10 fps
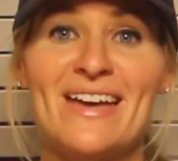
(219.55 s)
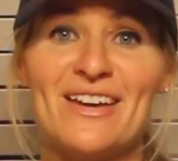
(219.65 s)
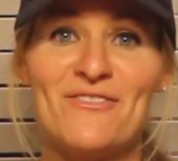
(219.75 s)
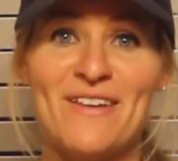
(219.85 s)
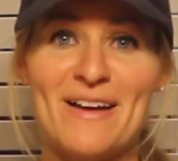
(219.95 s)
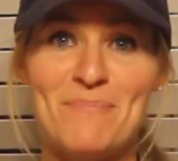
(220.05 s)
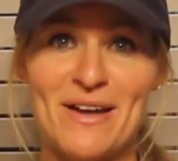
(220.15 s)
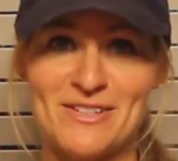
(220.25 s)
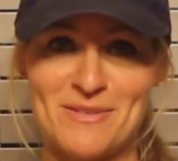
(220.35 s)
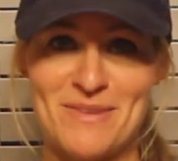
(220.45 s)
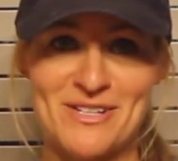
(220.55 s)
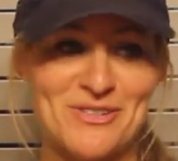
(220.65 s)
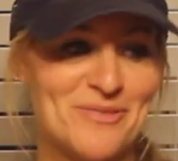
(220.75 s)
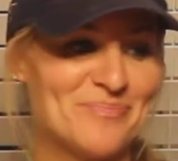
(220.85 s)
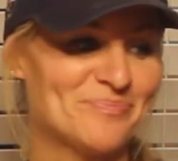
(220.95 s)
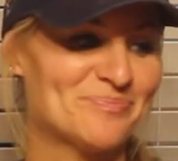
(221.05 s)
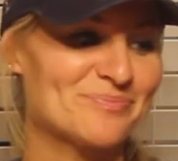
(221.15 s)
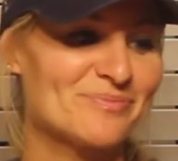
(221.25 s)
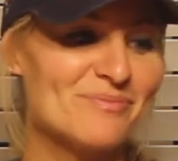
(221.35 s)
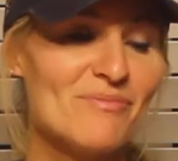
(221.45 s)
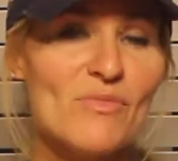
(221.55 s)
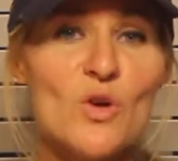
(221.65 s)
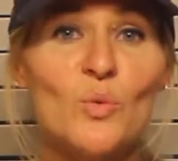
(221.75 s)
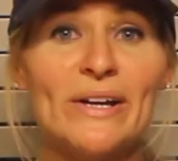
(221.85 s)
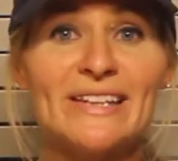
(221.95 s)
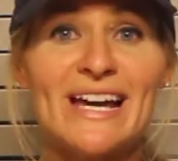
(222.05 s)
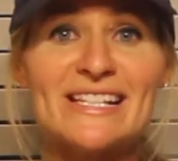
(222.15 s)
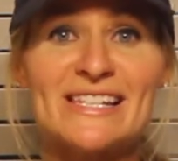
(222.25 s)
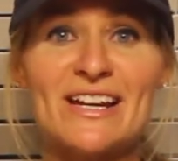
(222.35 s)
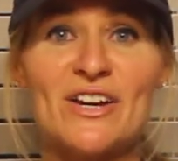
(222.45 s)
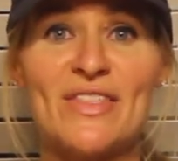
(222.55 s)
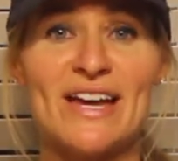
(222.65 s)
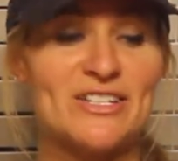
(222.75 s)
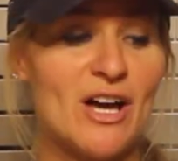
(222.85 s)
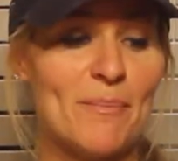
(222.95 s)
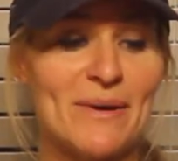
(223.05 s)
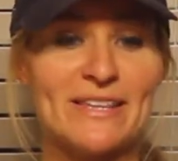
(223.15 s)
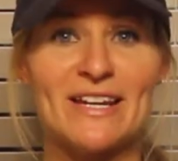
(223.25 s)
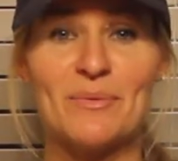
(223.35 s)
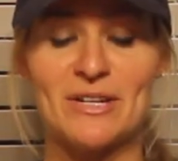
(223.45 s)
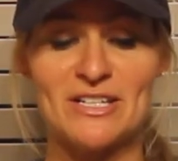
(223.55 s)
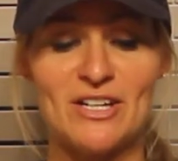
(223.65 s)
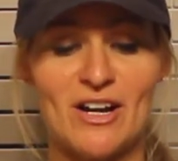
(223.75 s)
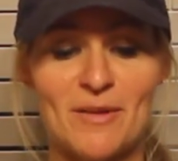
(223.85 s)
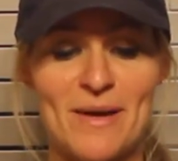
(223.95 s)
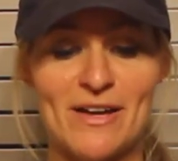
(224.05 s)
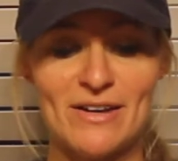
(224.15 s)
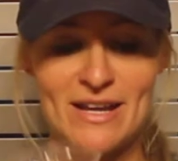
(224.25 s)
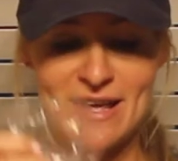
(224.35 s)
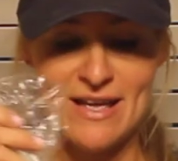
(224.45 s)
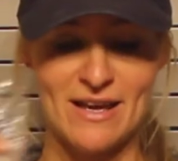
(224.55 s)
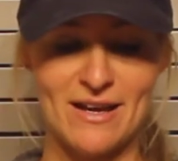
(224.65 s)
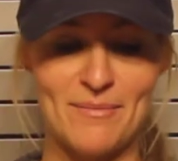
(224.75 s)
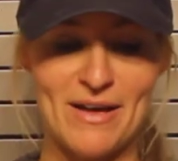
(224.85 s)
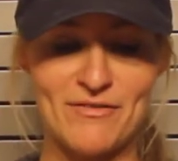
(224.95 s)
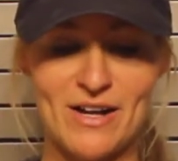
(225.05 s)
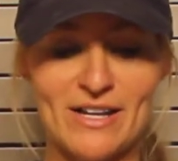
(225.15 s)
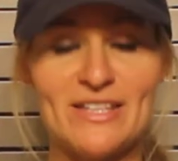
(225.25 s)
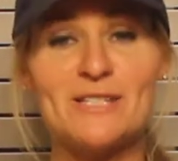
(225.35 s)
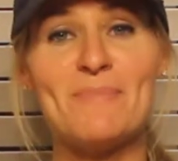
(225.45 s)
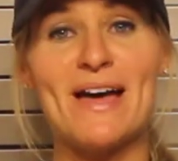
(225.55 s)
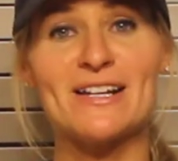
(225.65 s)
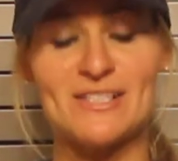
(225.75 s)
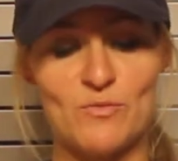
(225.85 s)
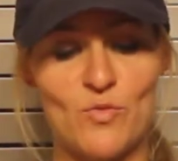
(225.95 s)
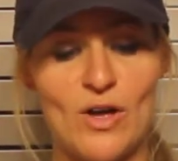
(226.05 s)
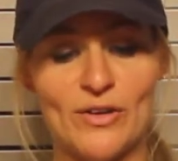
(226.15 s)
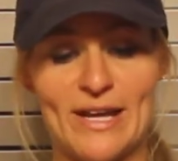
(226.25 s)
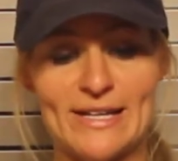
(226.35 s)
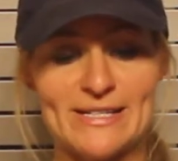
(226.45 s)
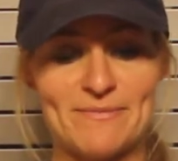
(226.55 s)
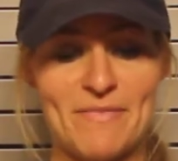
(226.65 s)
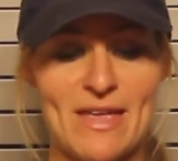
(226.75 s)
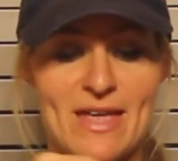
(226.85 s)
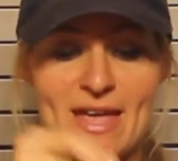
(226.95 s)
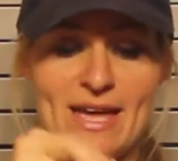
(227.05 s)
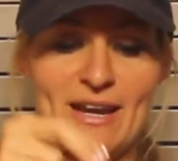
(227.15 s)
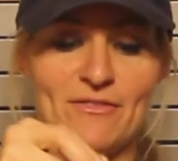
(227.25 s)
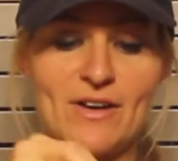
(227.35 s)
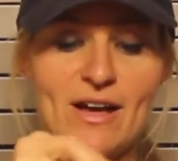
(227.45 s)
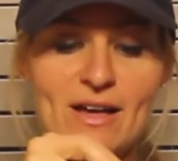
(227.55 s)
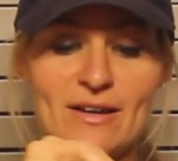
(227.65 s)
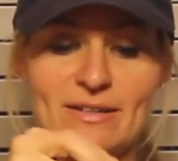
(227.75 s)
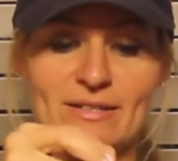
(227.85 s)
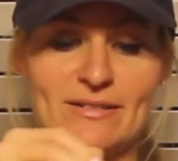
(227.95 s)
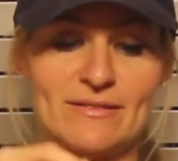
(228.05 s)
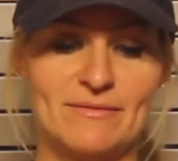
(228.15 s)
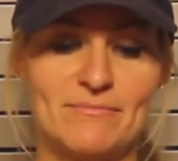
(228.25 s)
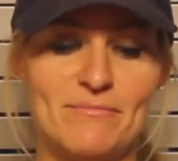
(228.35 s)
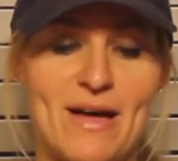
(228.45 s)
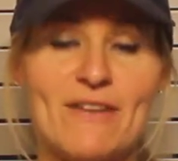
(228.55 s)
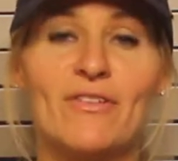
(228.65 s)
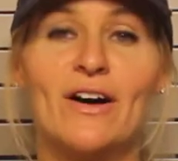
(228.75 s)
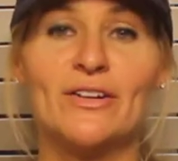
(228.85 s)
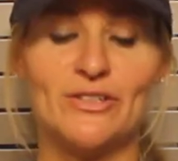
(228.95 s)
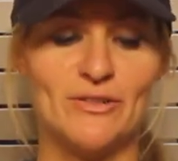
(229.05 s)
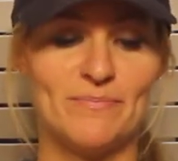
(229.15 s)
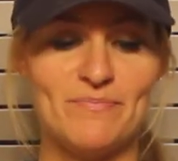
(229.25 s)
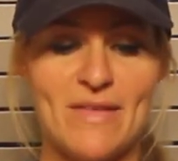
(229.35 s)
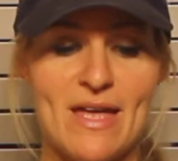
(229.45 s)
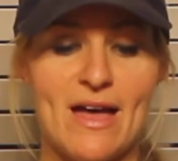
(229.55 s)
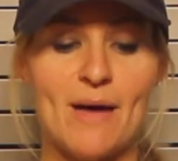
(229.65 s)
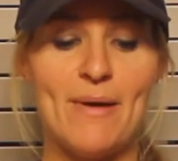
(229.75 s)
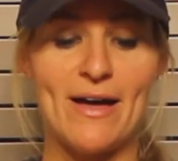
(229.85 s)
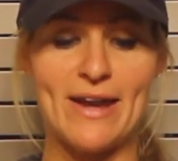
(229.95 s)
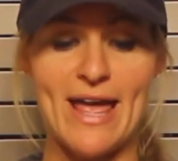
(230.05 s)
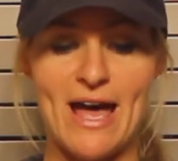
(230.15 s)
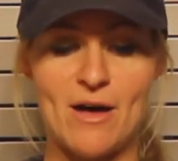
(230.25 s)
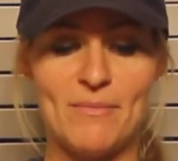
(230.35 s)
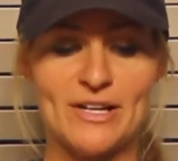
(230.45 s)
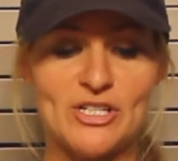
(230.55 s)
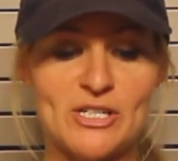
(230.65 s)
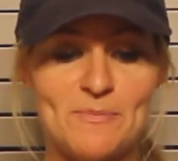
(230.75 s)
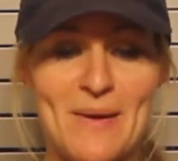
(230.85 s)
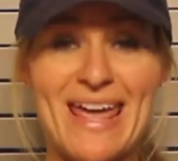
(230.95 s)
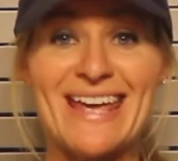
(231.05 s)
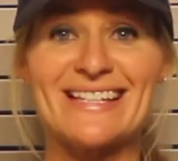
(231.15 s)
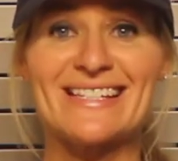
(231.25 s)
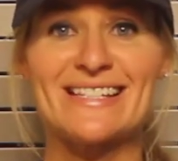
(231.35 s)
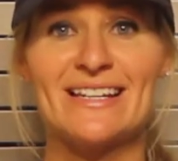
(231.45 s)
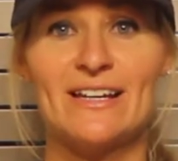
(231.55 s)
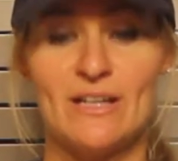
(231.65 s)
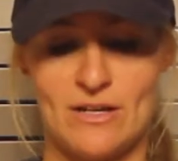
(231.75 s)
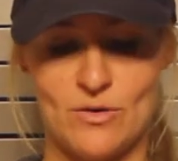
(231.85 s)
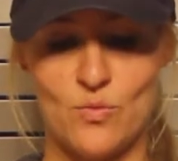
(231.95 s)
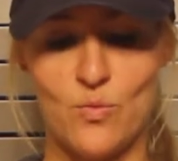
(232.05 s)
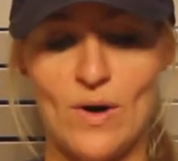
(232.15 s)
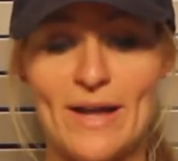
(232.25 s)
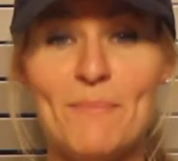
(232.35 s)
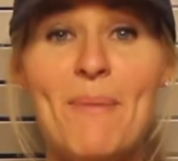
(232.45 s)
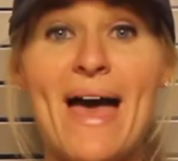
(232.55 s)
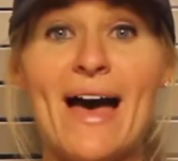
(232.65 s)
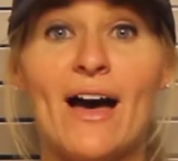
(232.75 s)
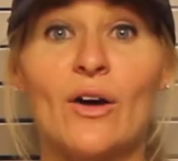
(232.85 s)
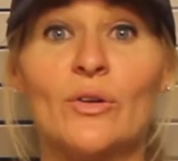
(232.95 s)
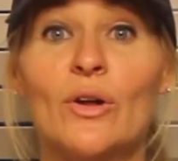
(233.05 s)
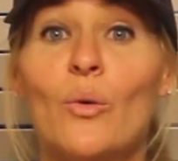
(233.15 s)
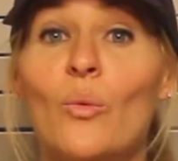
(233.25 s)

and 5 pounds of muscle. One last thing on that topic that I want to talk about. I've got in this bag some walnuts, and I've got, by volume, about how much space 1 pound